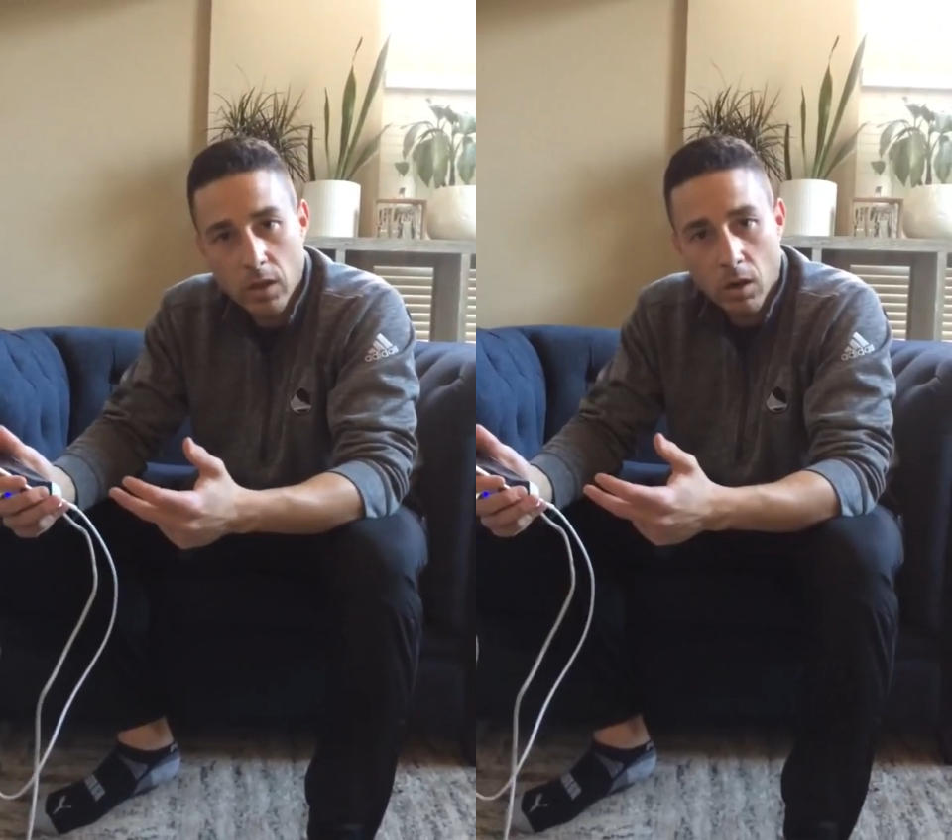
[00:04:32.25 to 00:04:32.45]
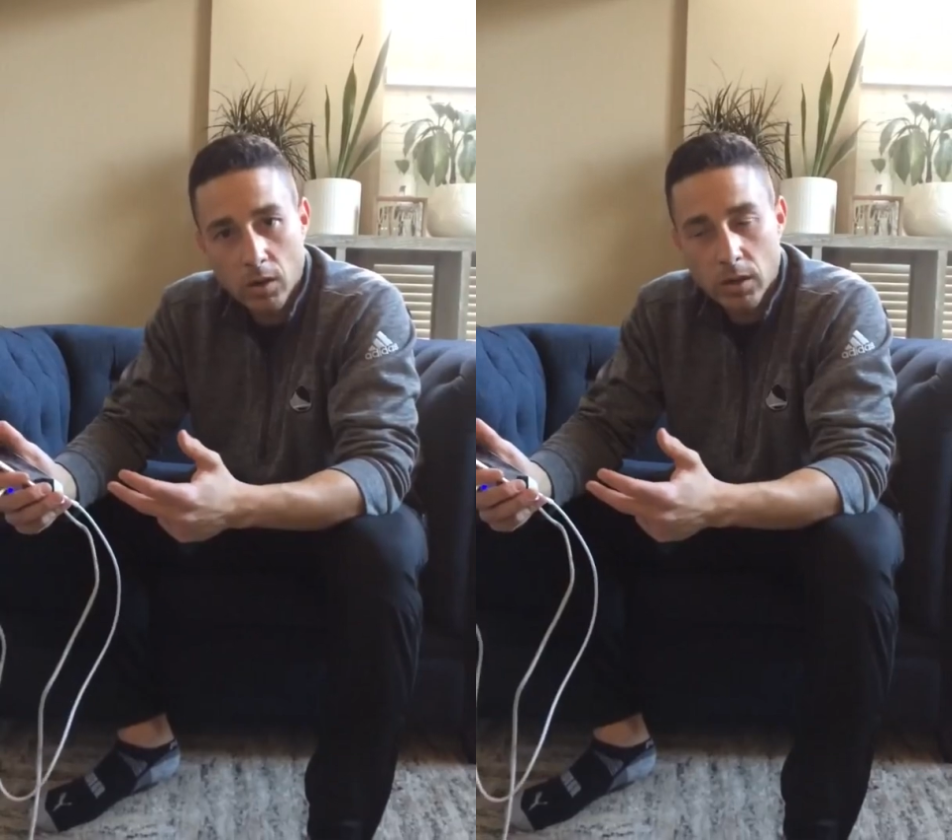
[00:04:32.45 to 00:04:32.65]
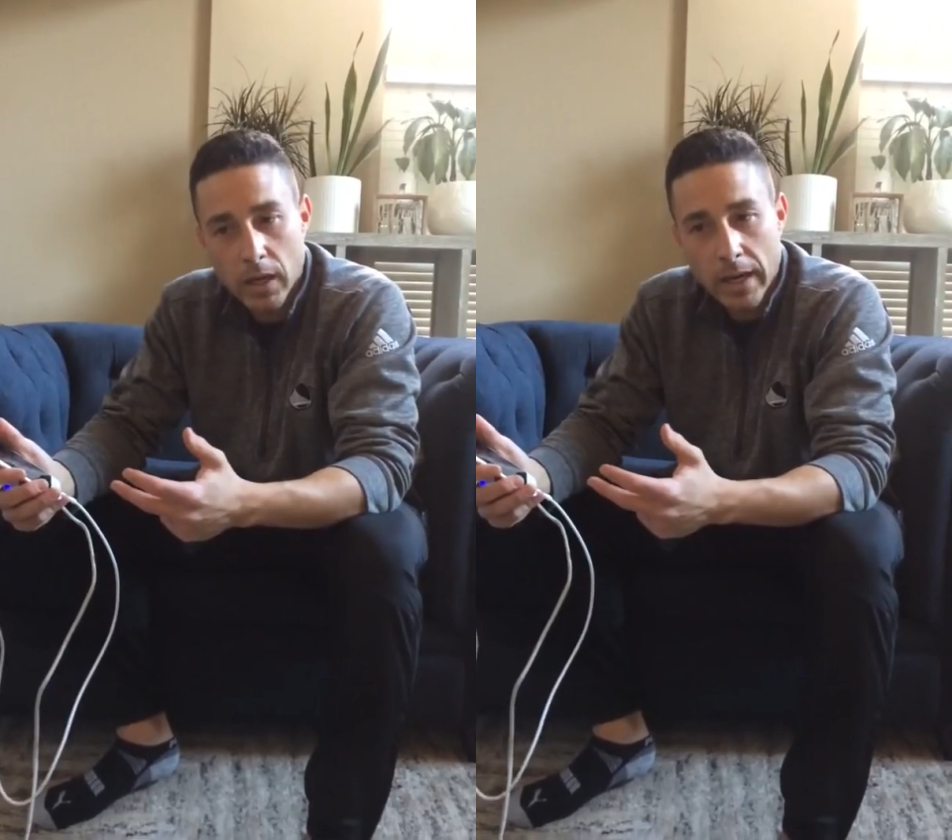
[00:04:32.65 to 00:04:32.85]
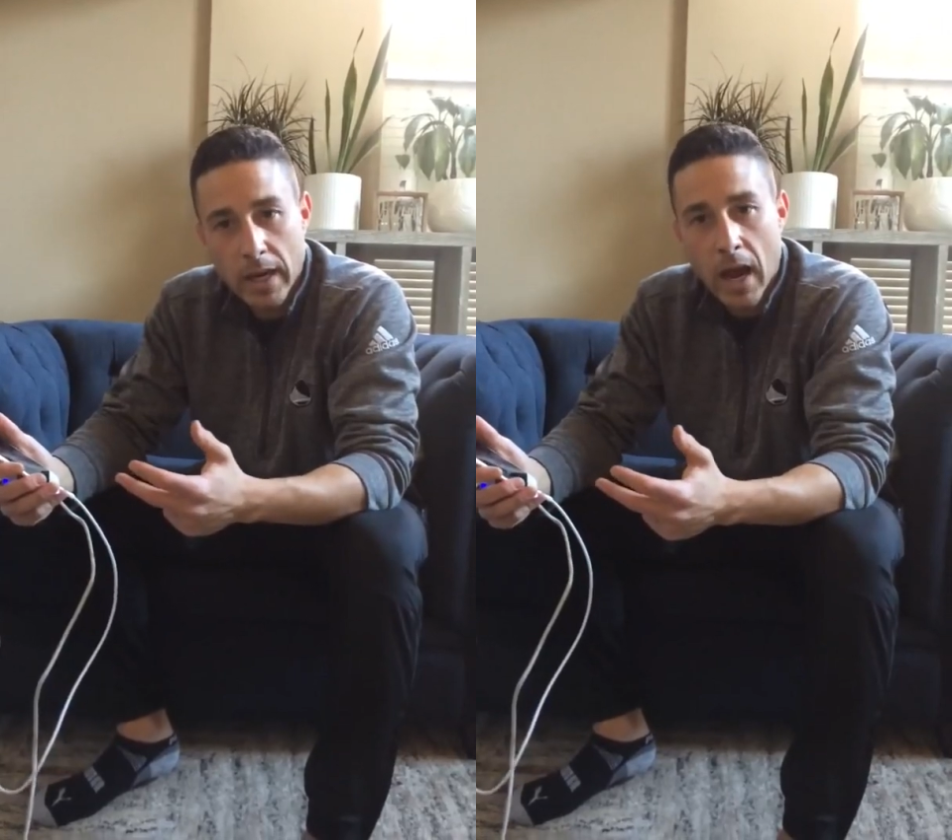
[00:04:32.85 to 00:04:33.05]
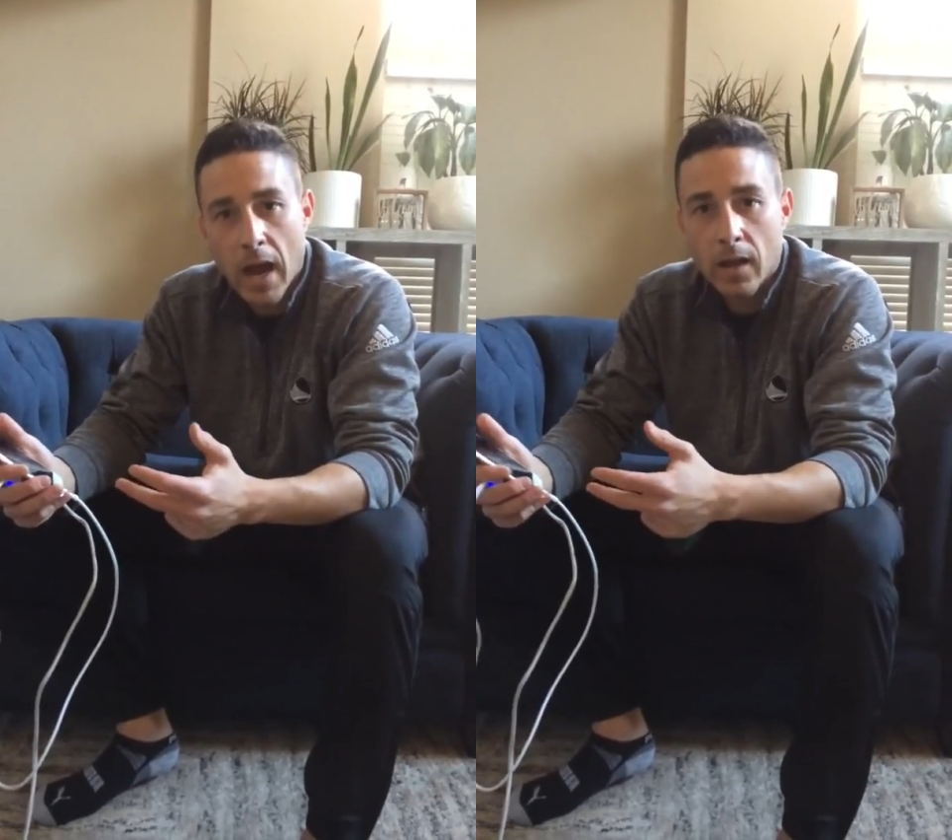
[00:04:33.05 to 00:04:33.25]
cars and
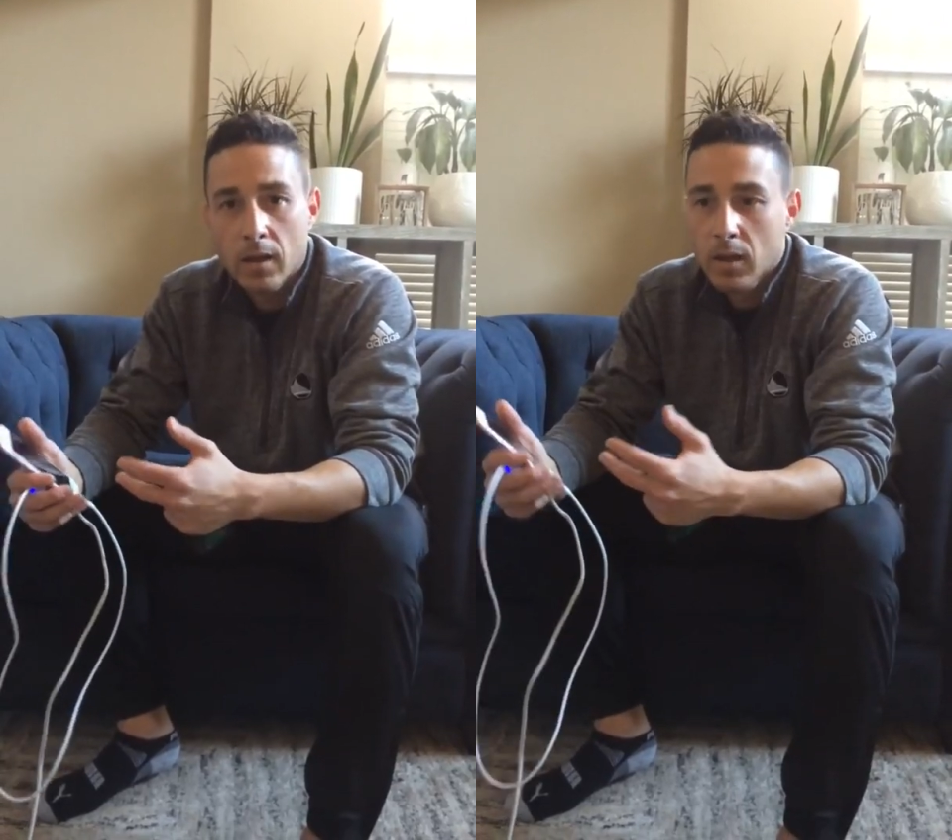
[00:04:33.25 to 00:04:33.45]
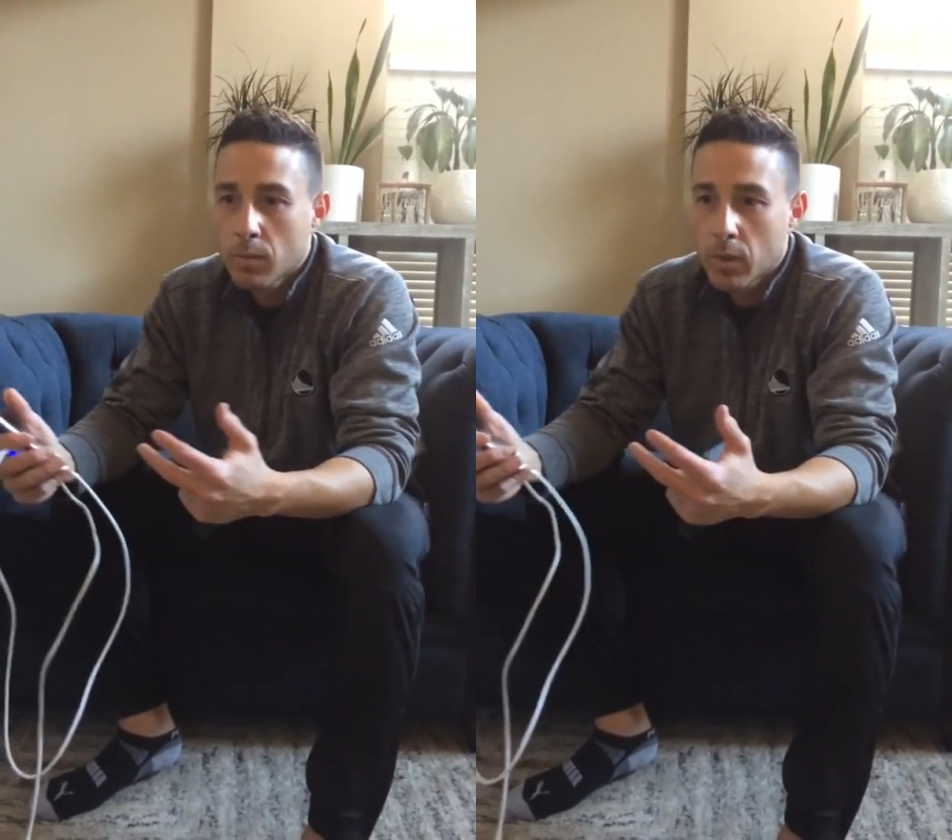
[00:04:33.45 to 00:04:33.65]
AI,